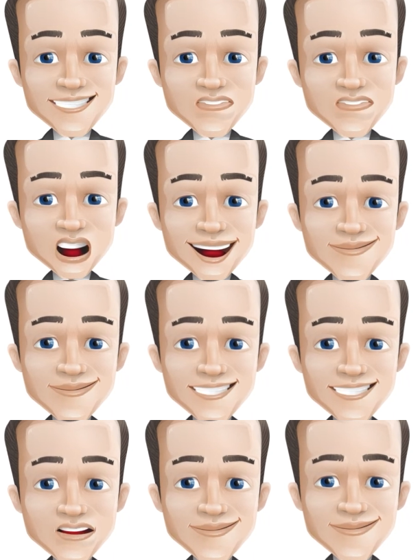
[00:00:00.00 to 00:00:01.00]
Over the last
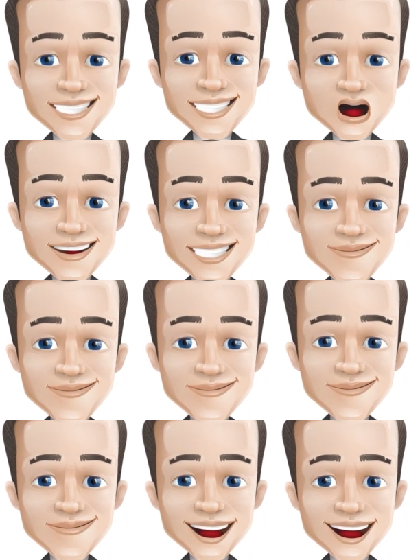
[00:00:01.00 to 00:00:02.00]
20 trading days,
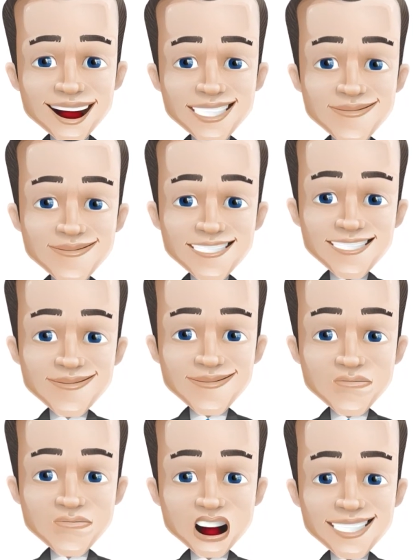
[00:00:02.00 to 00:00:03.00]
bonds have
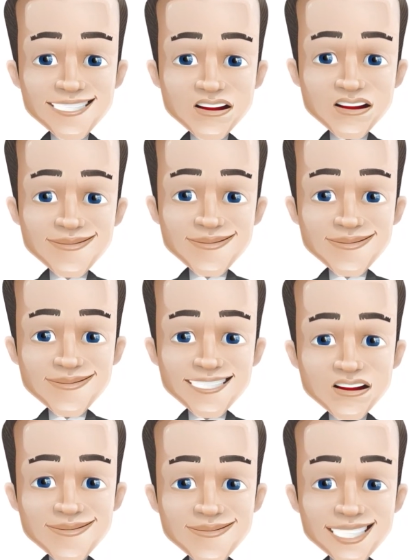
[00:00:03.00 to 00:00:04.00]
outperformed stocks by
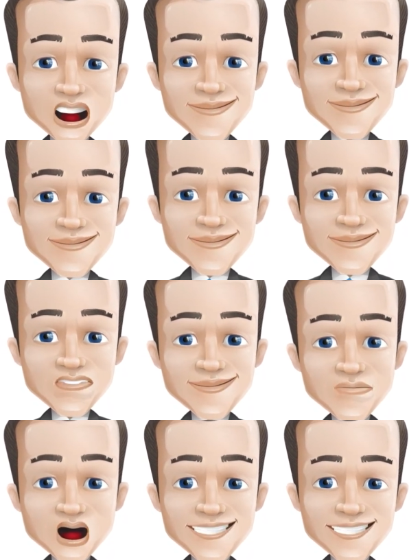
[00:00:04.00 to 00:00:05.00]

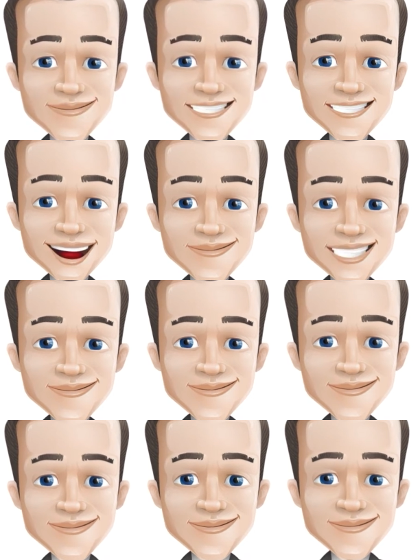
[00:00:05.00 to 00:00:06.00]
30.4% points.
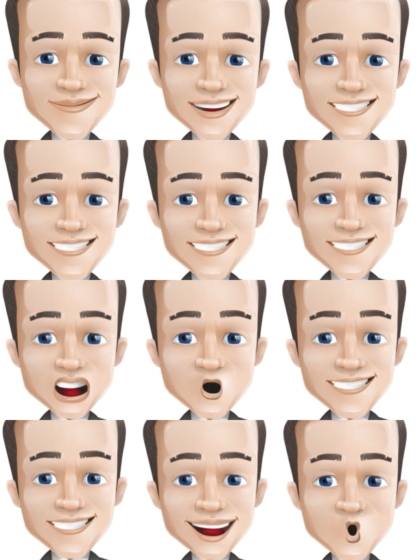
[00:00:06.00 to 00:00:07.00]
This is close
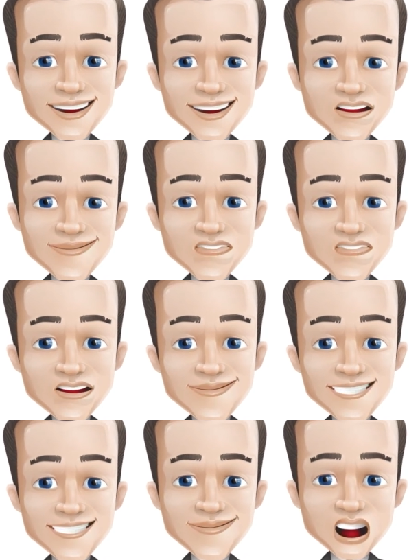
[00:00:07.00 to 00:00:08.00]
to the weakest performance
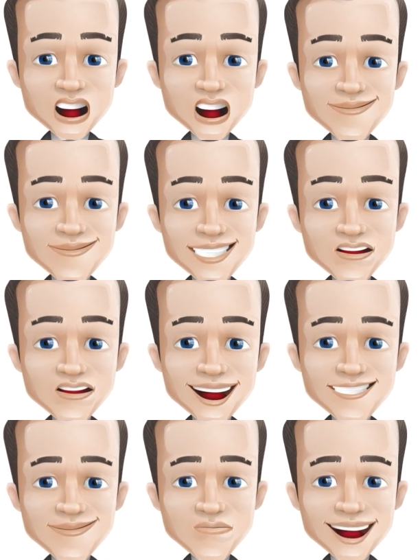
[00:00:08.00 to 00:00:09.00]
for stocks
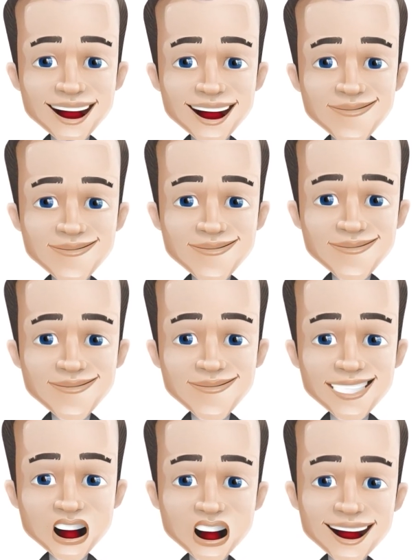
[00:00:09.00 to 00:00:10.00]
relative to bonds in
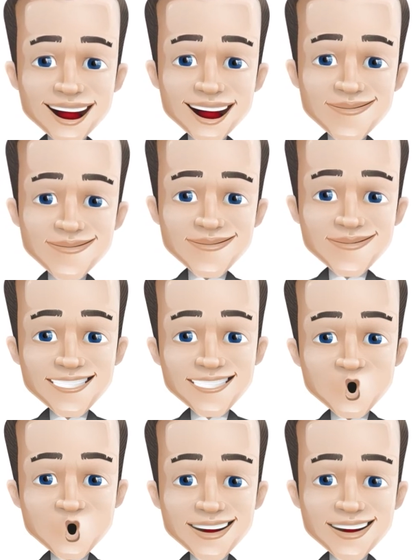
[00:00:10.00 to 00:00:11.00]
the last
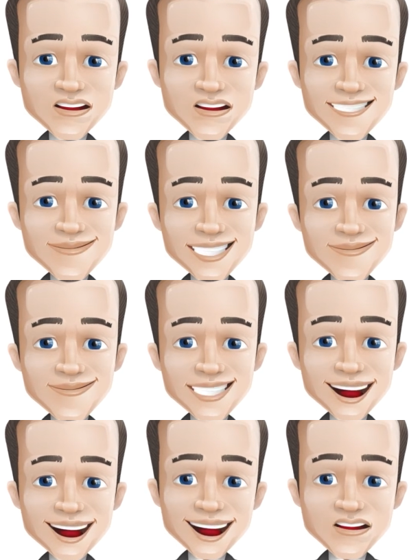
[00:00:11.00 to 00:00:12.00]
2 years for
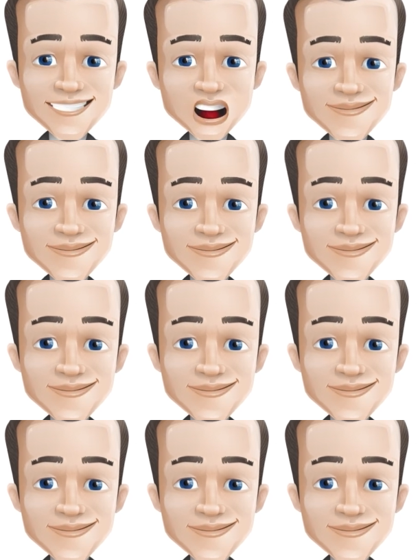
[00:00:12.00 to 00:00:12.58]
2020,